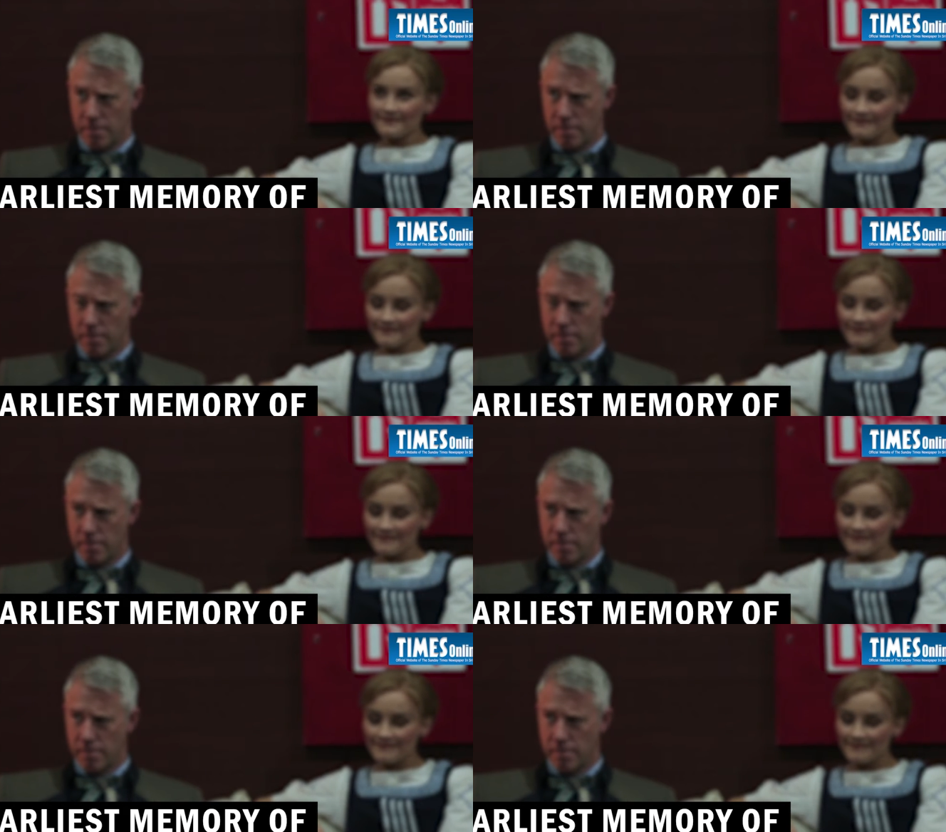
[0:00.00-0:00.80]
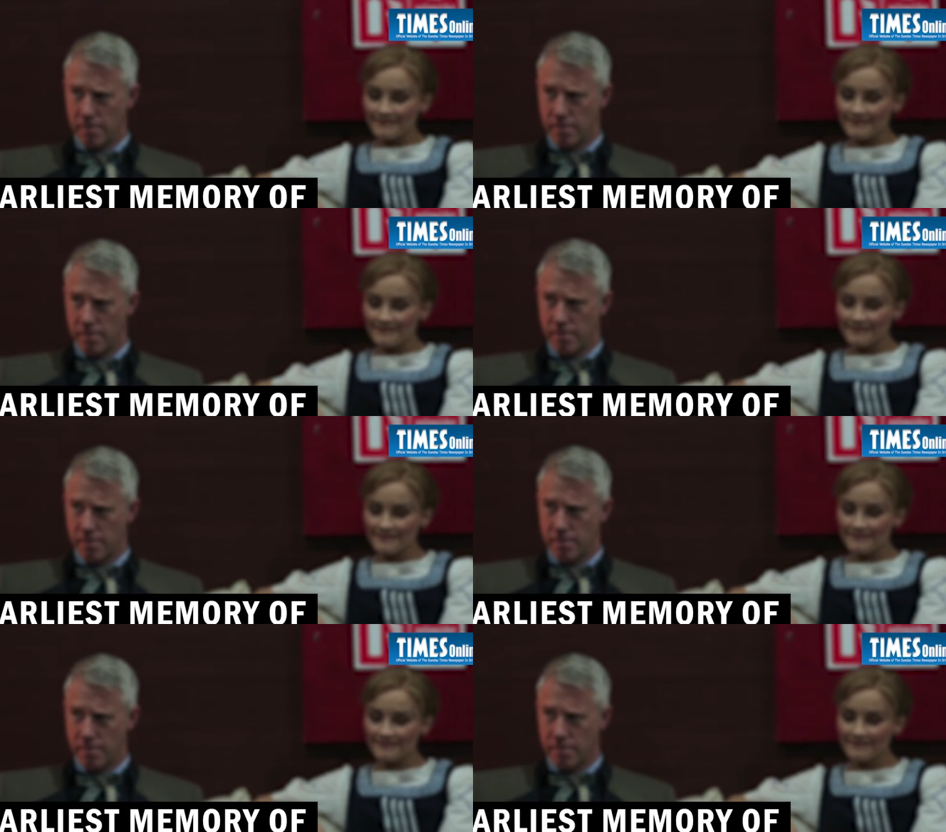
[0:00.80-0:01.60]

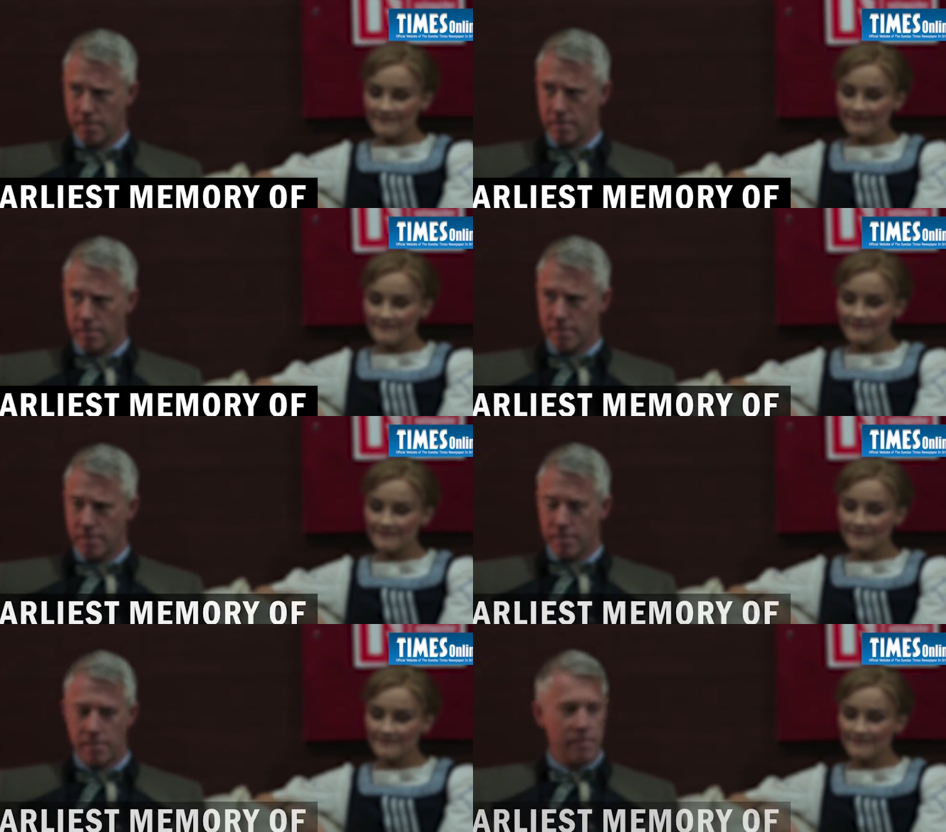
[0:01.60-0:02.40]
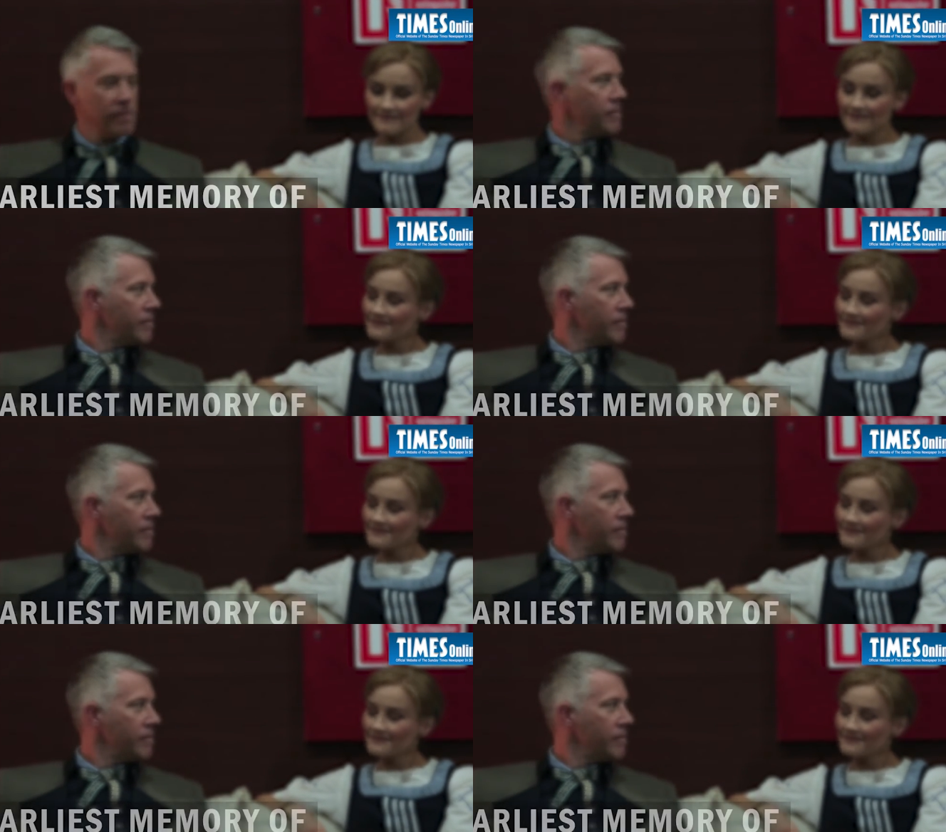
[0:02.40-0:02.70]
Nothing is said.